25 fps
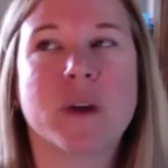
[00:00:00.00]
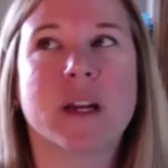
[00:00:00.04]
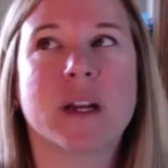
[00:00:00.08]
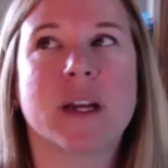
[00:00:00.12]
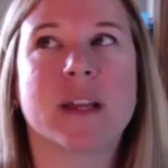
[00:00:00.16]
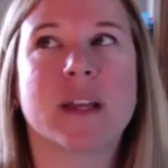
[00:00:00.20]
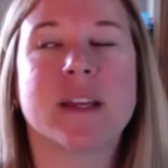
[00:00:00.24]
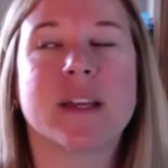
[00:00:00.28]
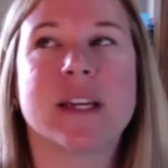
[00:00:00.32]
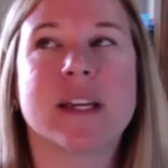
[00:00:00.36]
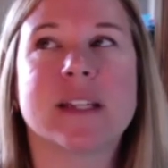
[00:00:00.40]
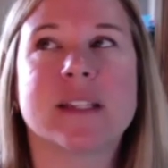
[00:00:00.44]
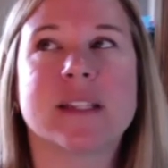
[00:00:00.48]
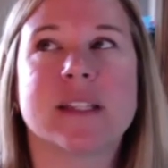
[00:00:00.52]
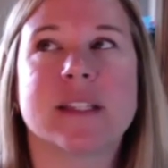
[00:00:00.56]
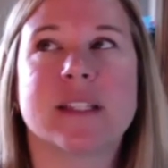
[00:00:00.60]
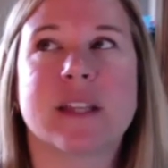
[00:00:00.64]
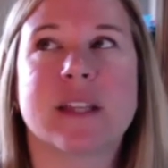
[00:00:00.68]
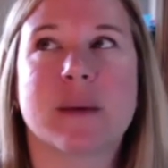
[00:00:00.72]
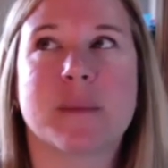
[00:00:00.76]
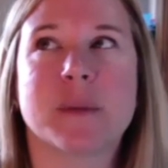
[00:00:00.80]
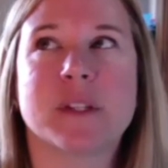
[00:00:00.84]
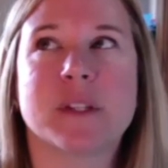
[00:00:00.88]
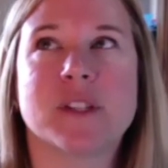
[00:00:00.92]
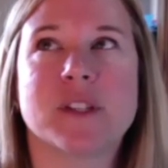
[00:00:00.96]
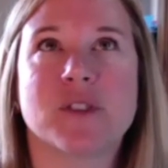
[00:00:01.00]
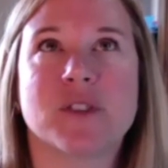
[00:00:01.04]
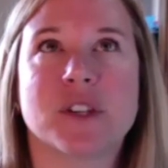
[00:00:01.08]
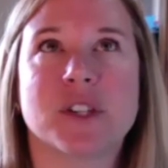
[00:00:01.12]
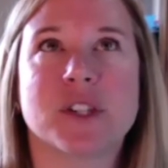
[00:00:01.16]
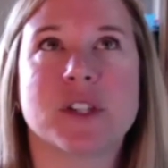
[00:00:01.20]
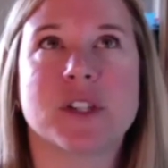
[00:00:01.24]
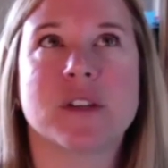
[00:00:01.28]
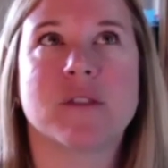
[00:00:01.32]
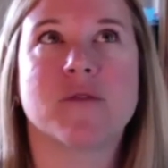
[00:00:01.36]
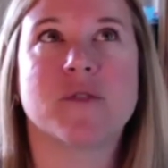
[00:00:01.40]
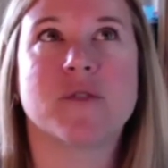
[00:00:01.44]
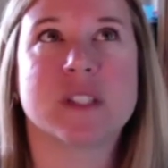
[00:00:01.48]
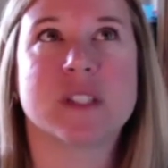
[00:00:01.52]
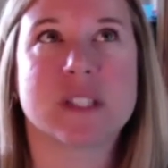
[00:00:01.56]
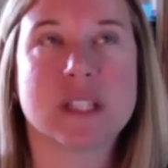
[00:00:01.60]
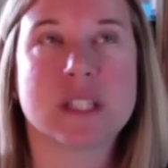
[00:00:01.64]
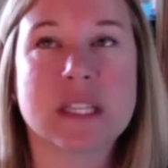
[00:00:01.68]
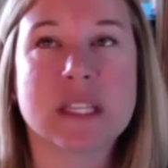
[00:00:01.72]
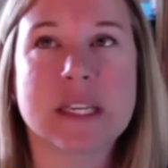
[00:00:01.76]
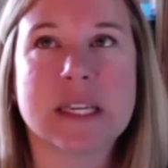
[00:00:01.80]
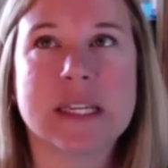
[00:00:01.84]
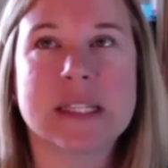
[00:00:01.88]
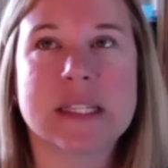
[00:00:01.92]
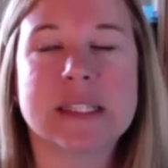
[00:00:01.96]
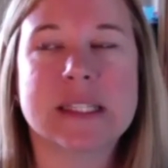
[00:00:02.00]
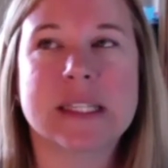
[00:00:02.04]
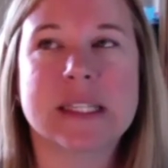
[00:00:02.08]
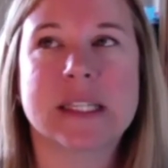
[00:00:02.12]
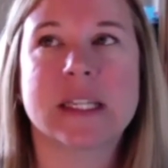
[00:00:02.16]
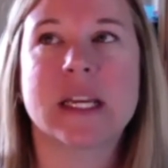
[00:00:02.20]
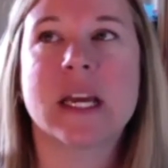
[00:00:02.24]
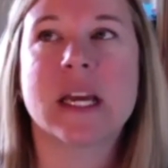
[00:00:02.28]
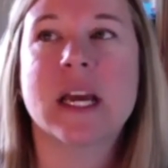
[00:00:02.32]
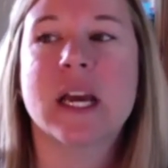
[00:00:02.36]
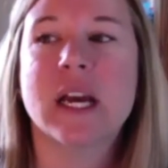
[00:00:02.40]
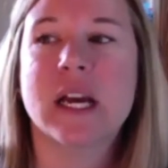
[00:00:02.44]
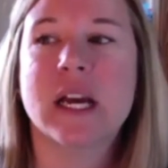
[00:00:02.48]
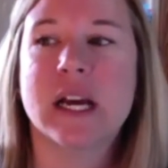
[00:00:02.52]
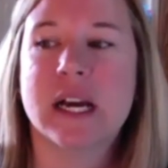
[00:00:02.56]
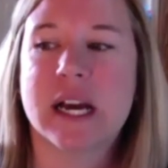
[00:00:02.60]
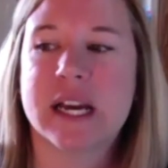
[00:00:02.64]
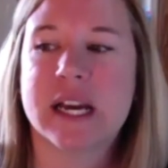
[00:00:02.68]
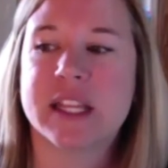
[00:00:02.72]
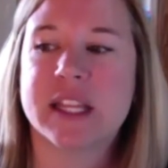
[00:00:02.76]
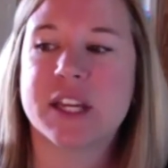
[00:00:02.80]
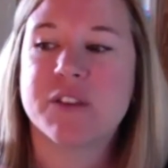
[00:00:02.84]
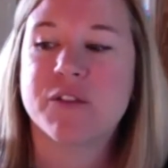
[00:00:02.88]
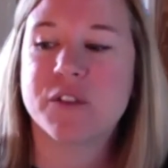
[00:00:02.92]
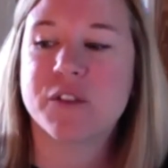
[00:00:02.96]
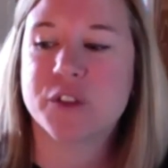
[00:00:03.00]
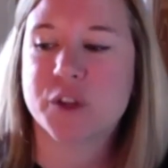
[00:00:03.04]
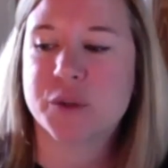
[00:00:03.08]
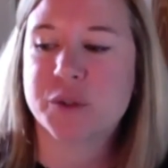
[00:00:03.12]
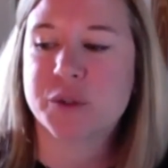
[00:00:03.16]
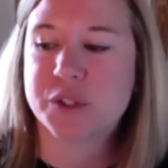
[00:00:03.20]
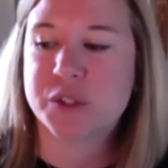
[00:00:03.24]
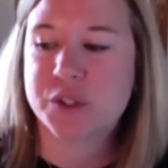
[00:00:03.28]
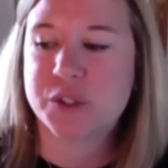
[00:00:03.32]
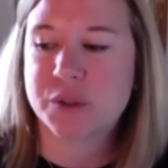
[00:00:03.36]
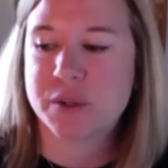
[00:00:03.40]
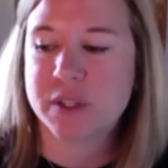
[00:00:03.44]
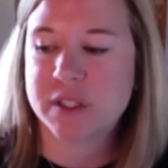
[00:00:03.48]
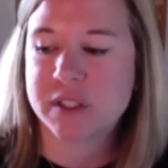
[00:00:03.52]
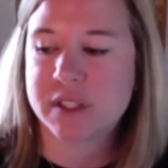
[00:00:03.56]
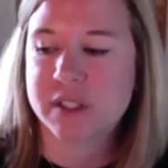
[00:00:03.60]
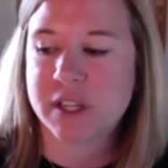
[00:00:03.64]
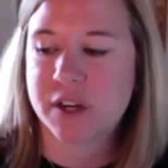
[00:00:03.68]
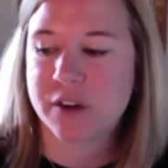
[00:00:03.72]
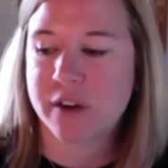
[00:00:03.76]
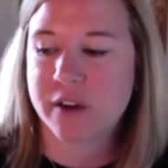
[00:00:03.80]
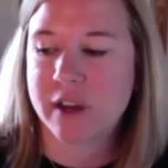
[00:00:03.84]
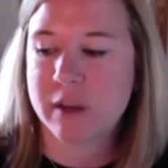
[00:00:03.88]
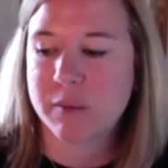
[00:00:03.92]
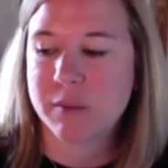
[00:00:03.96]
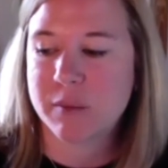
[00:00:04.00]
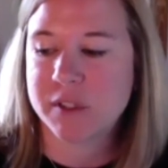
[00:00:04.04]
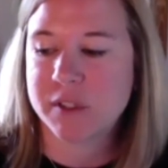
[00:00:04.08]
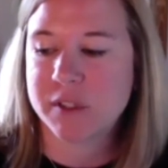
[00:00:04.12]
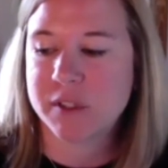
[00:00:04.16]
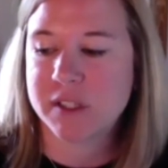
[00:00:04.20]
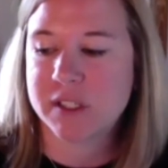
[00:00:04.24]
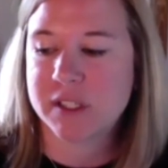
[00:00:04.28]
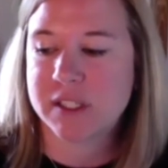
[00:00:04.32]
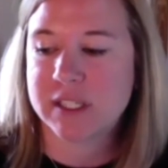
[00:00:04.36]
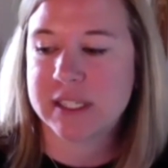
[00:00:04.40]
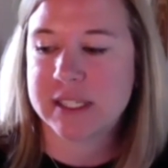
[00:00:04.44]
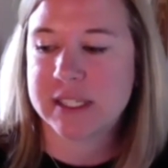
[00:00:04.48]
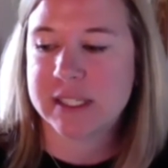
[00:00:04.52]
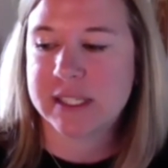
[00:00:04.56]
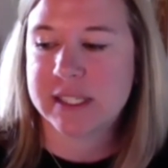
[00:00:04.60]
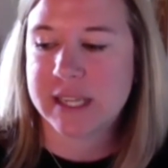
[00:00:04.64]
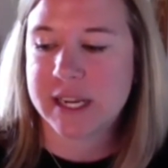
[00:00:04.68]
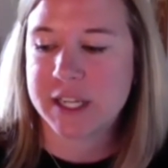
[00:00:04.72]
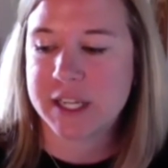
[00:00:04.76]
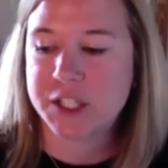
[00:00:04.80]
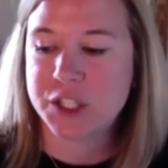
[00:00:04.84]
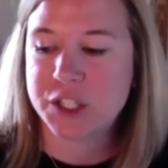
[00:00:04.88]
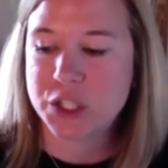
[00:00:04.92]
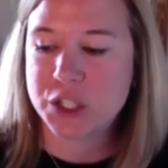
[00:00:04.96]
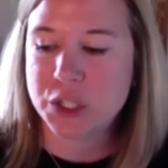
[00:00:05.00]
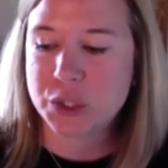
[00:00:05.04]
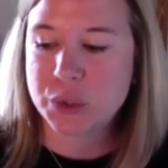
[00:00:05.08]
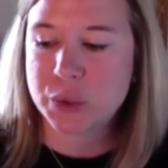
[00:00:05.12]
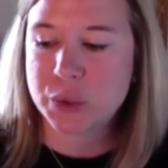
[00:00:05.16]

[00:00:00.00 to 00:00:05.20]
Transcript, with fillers: I think it's a demonstration of resilience. And I think for those students that are able to say too,